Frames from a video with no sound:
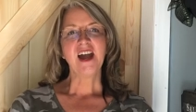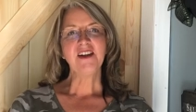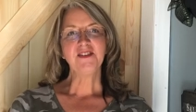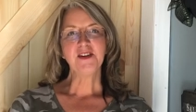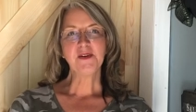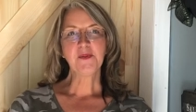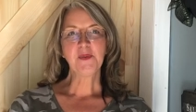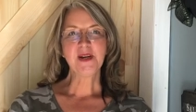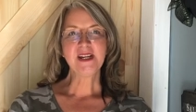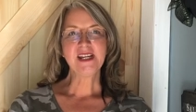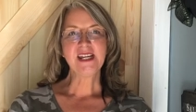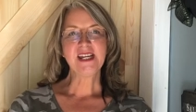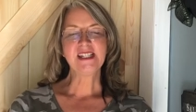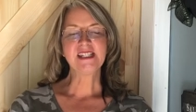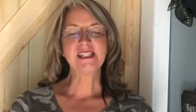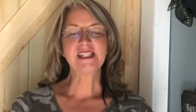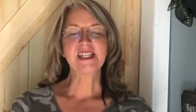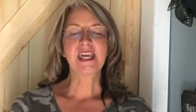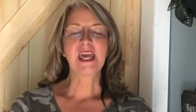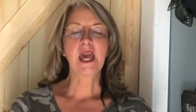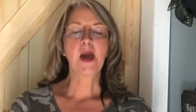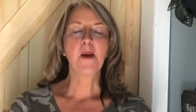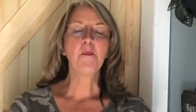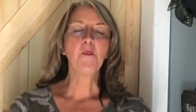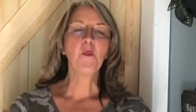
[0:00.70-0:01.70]
everyone, it's
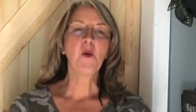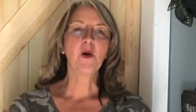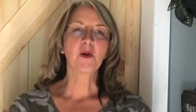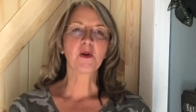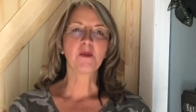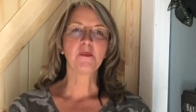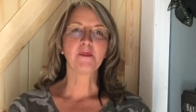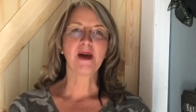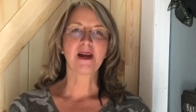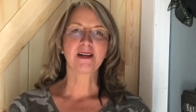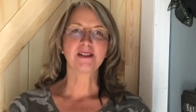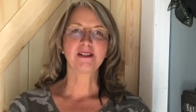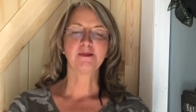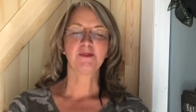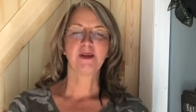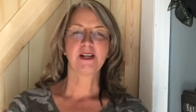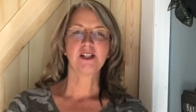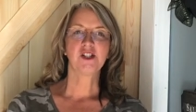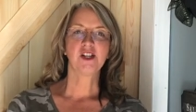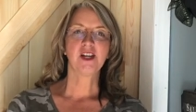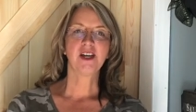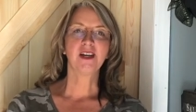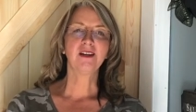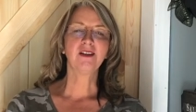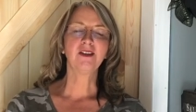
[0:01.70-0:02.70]
Kim. Welcome back to my
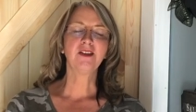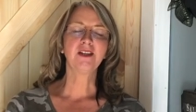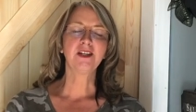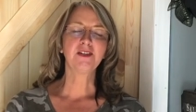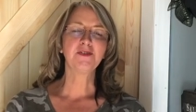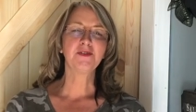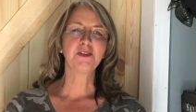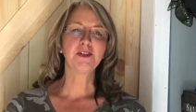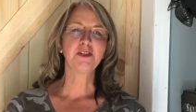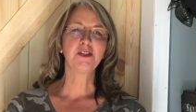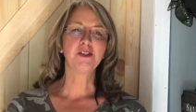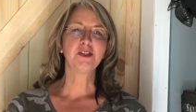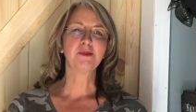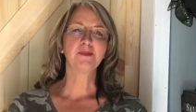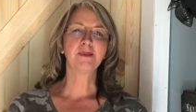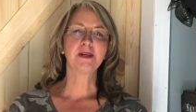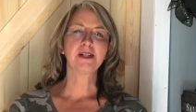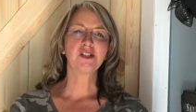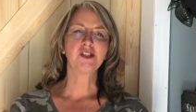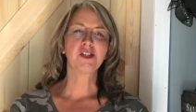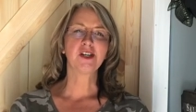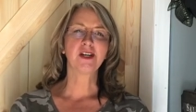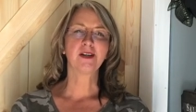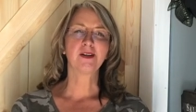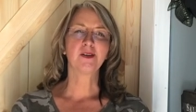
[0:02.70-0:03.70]
channel, and if you're new to my
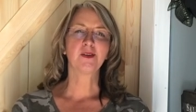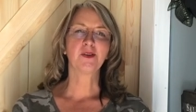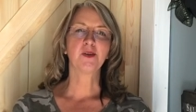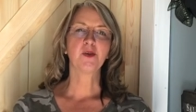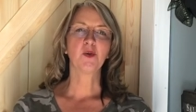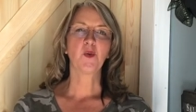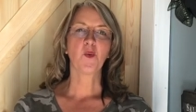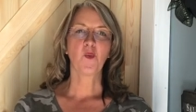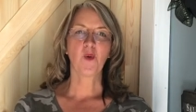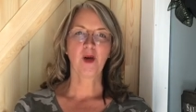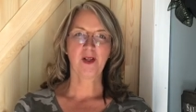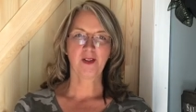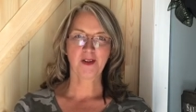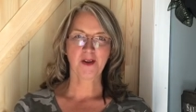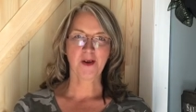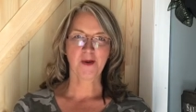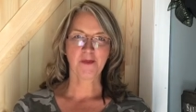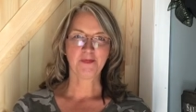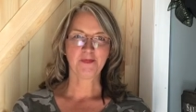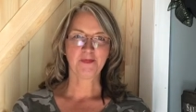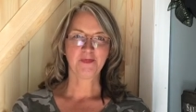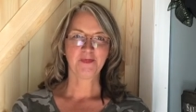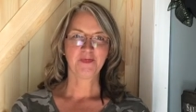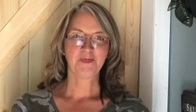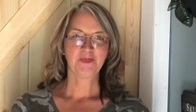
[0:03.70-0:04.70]
channel,
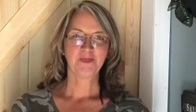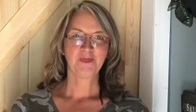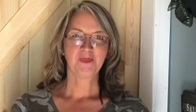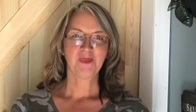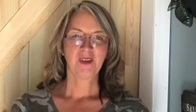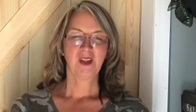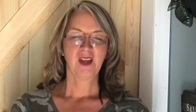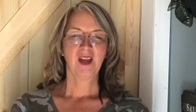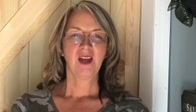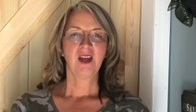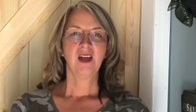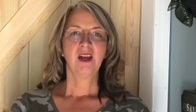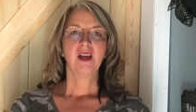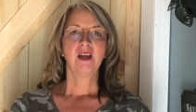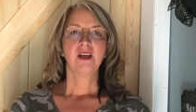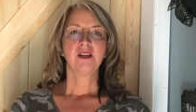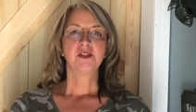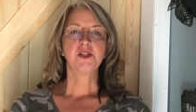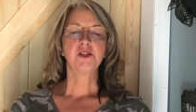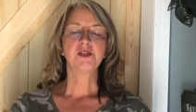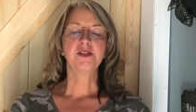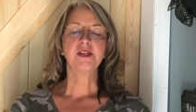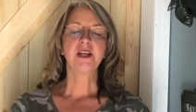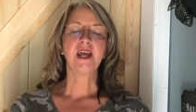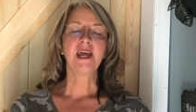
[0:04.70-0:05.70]
welcome.
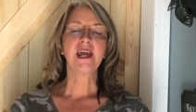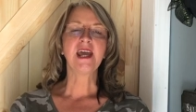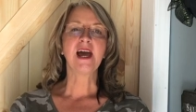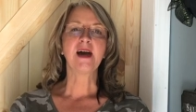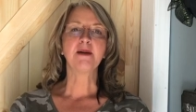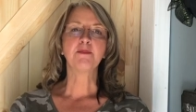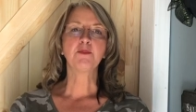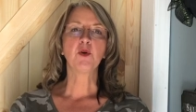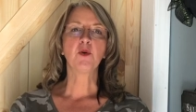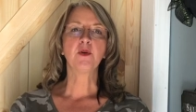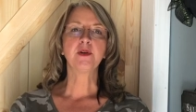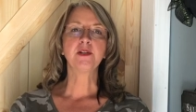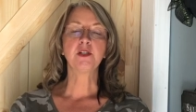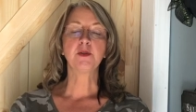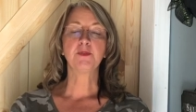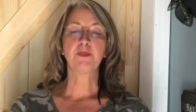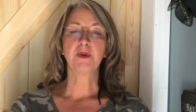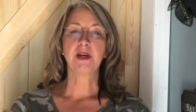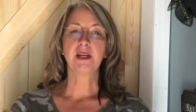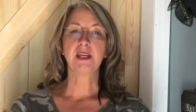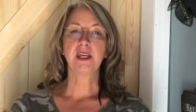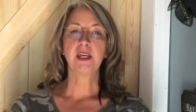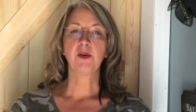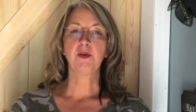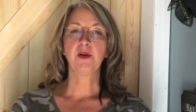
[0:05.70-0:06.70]
So today I'm going to
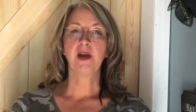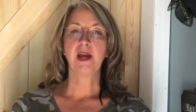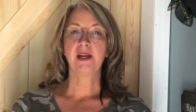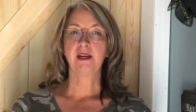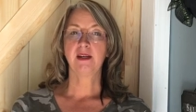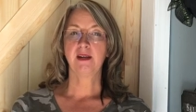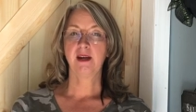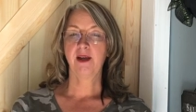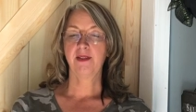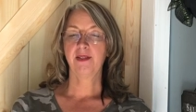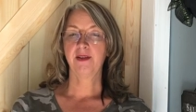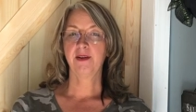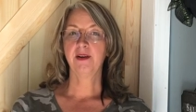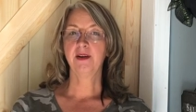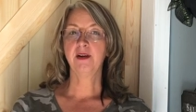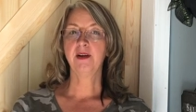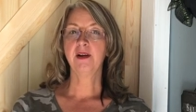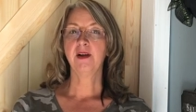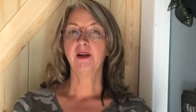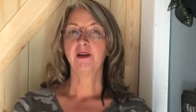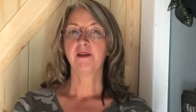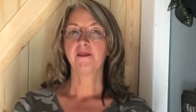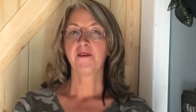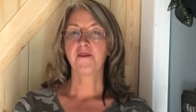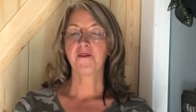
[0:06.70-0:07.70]
bring you
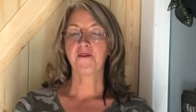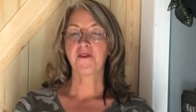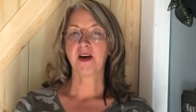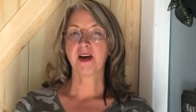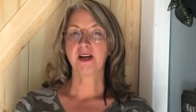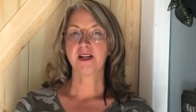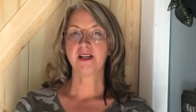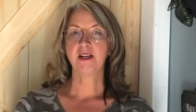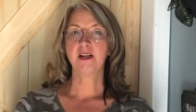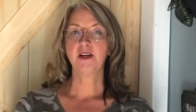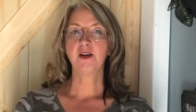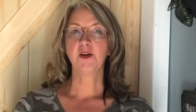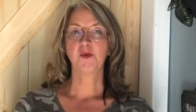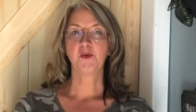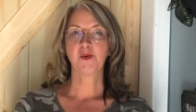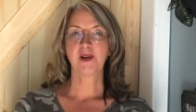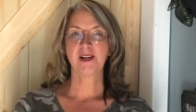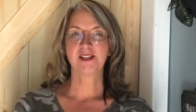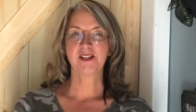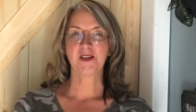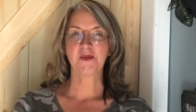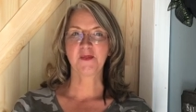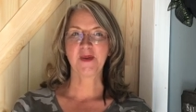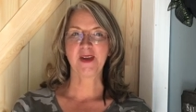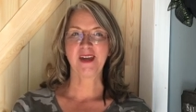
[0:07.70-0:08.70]
another fun
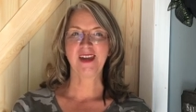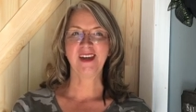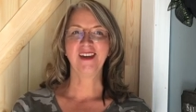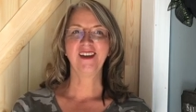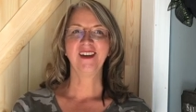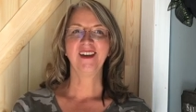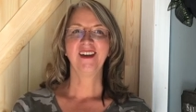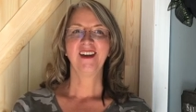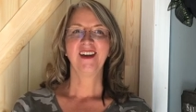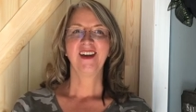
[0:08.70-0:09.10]
recipe,